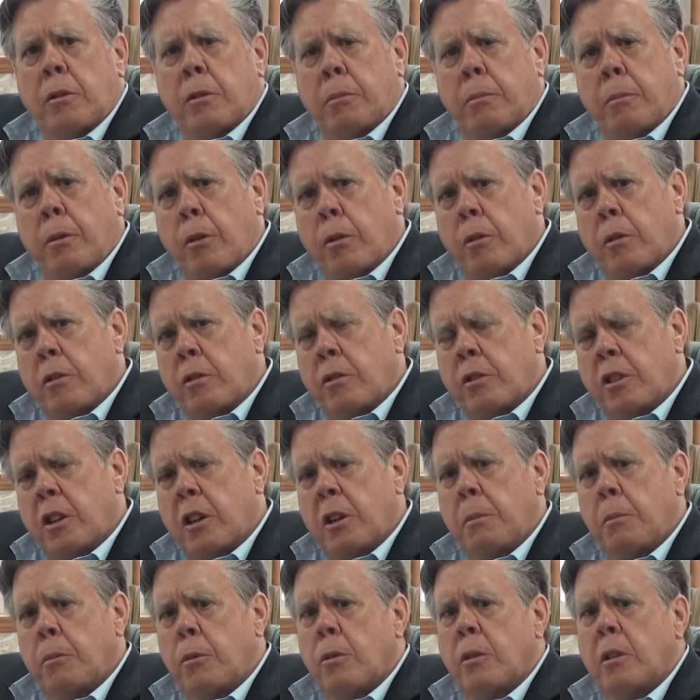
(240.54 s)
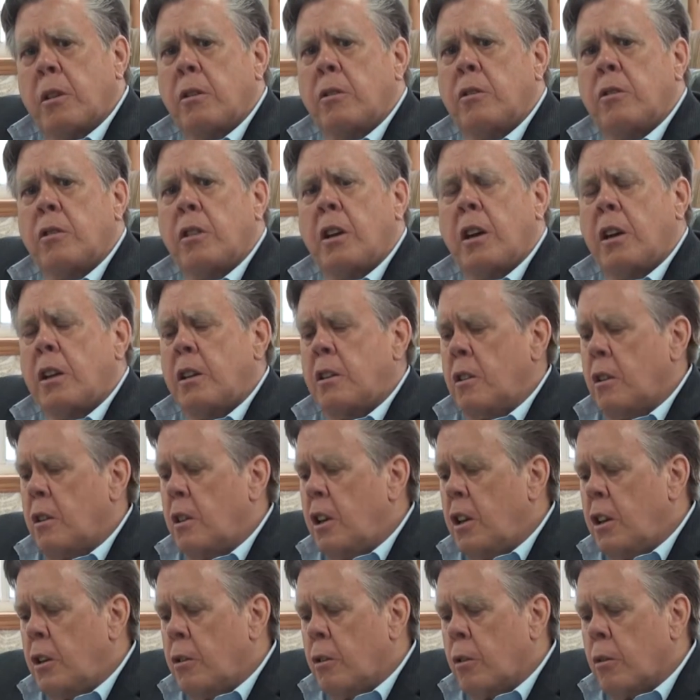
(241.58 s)
the burner chamber inside the
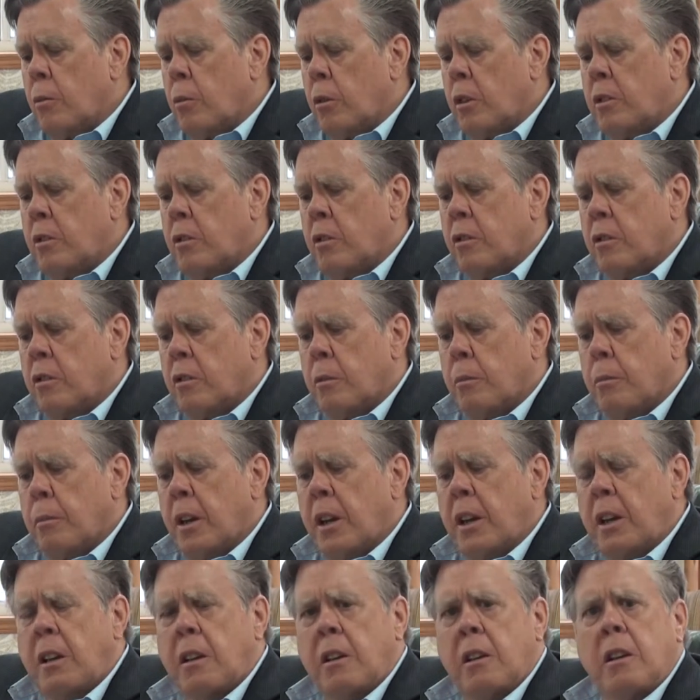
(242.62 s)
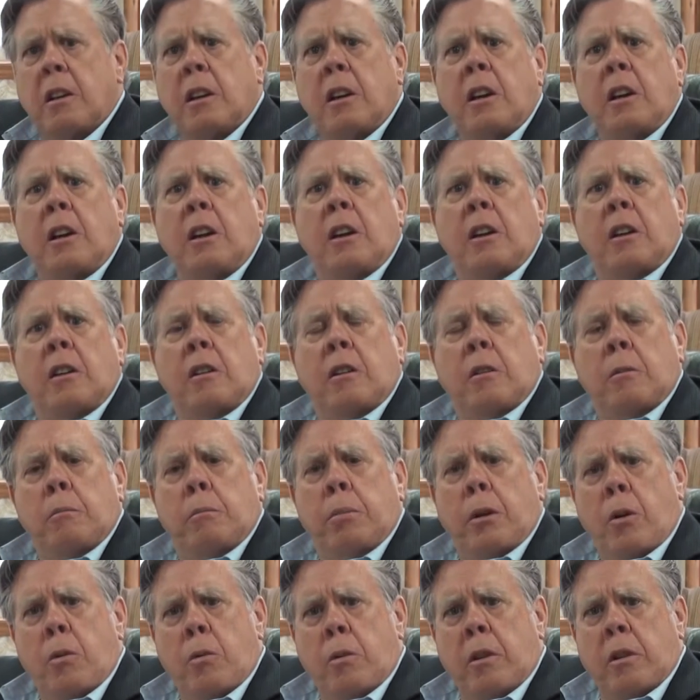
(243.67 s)
heater, which is the main
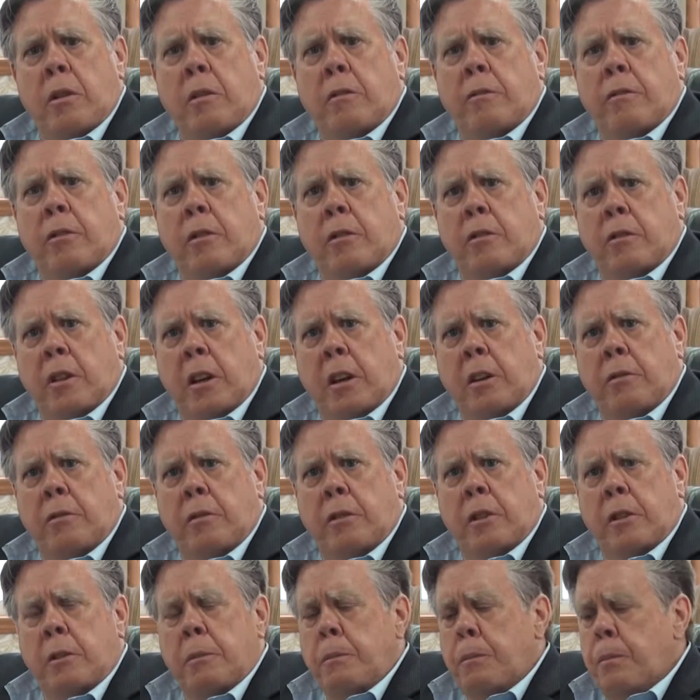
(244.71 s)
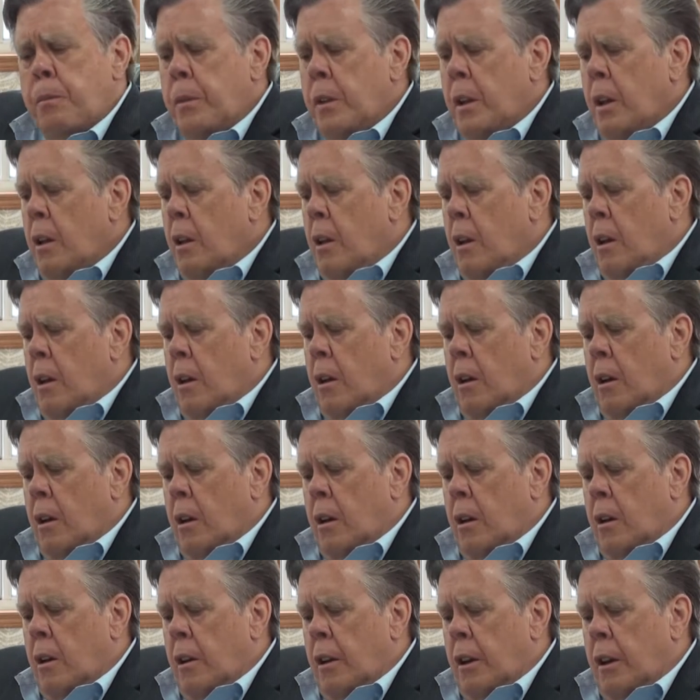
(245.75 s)
component for safety,
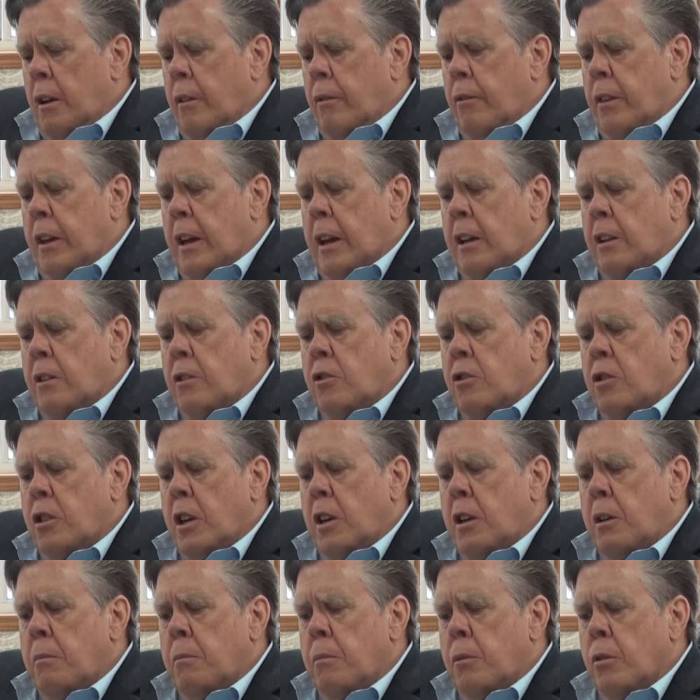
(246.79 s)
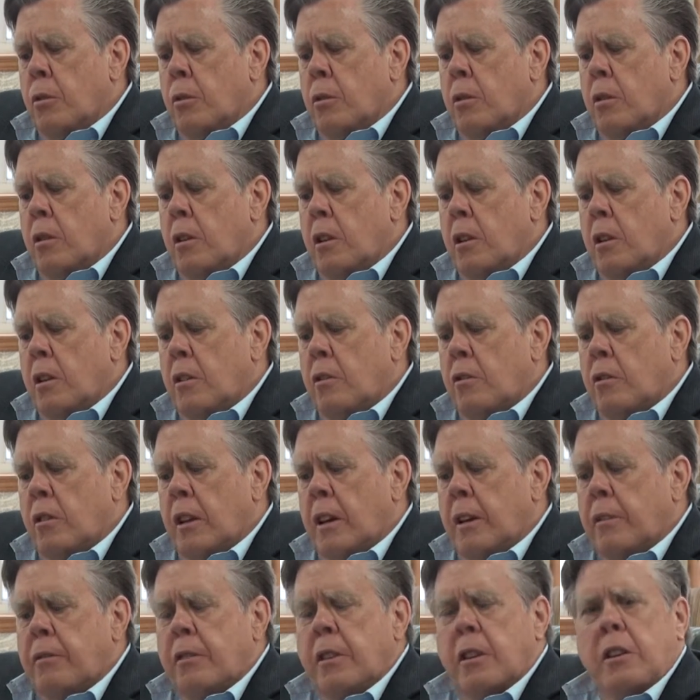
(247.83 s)
if that chamber is
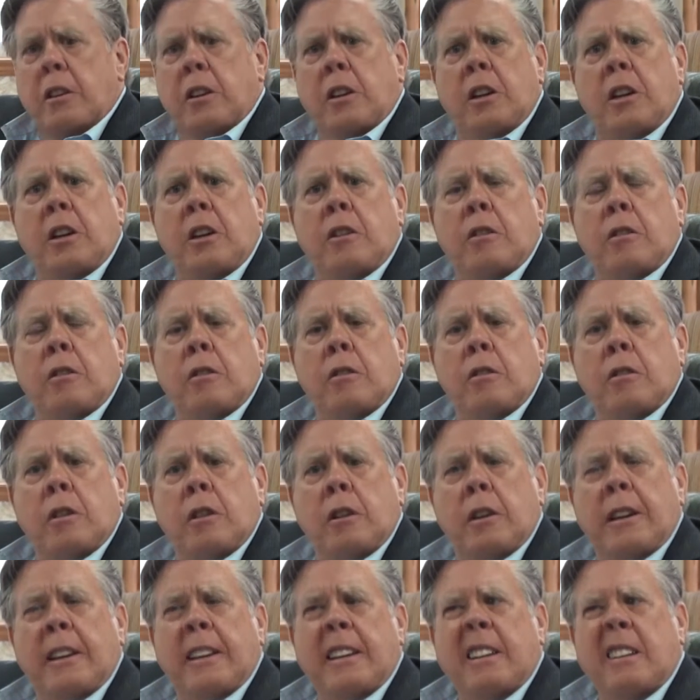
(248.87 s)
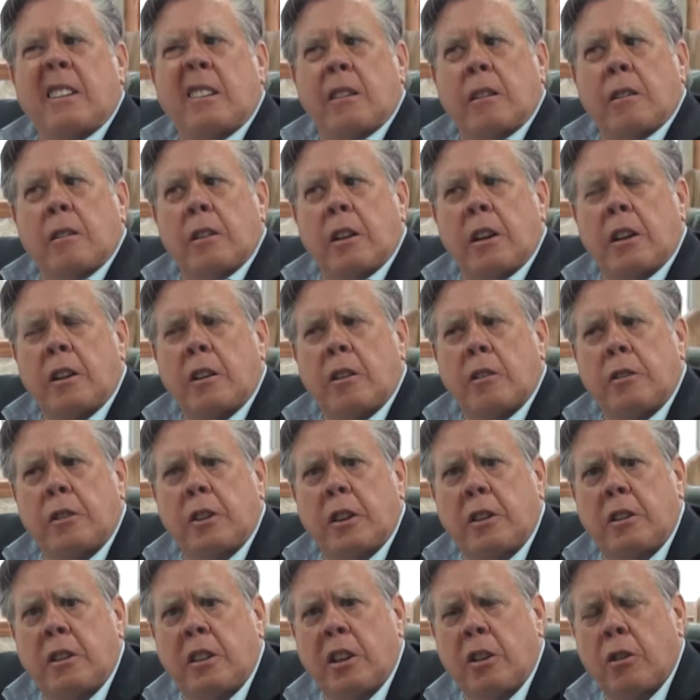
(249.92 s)
left in a heater, it'll
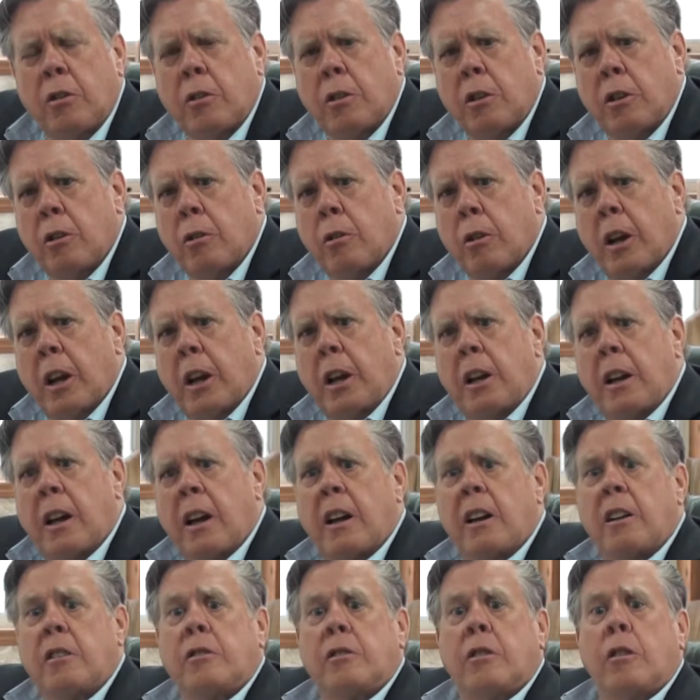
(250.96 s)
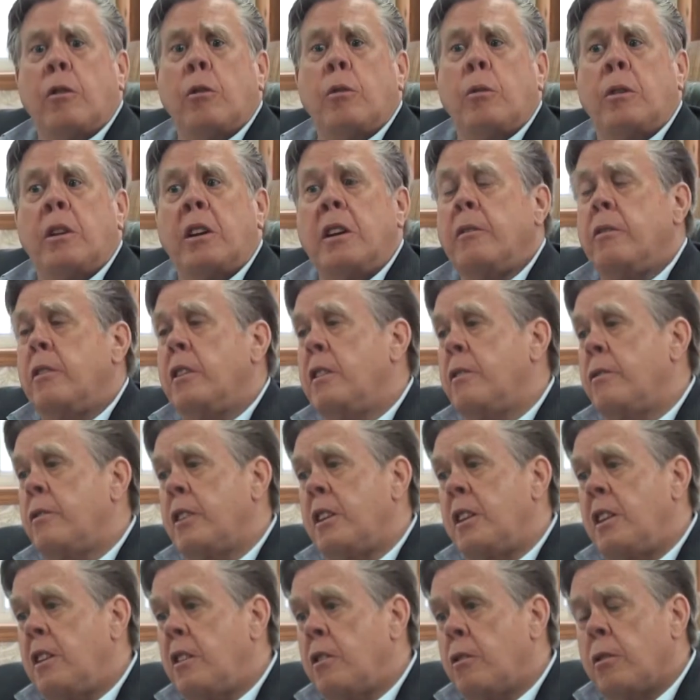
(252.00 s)
deteriorate on its own, even if
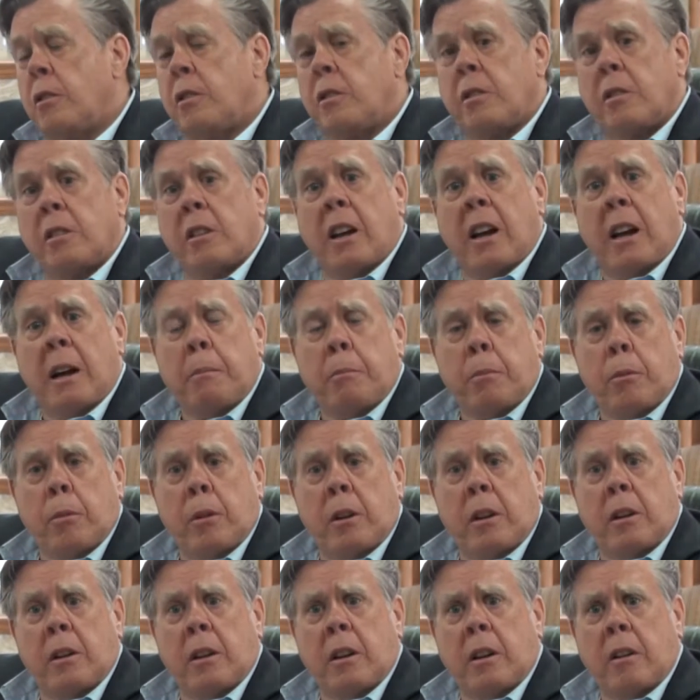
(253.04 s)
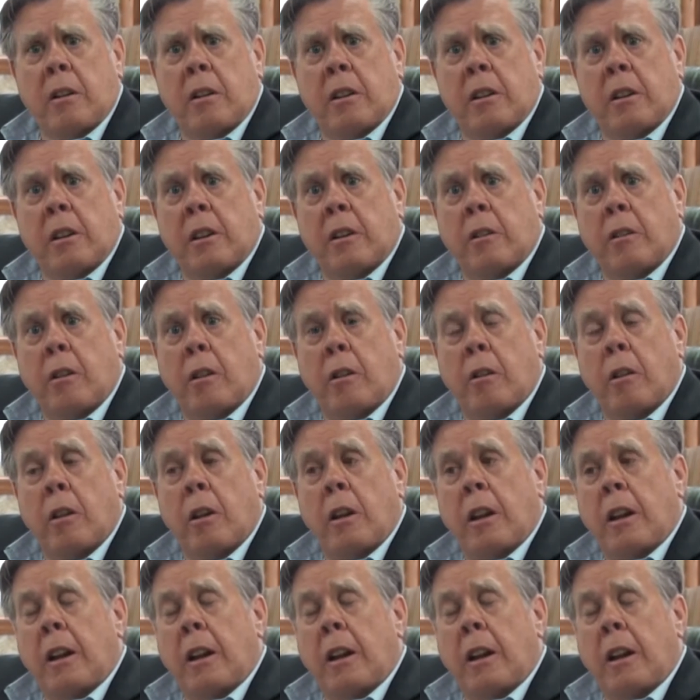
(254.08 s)
the heater isn't operated hardly at all.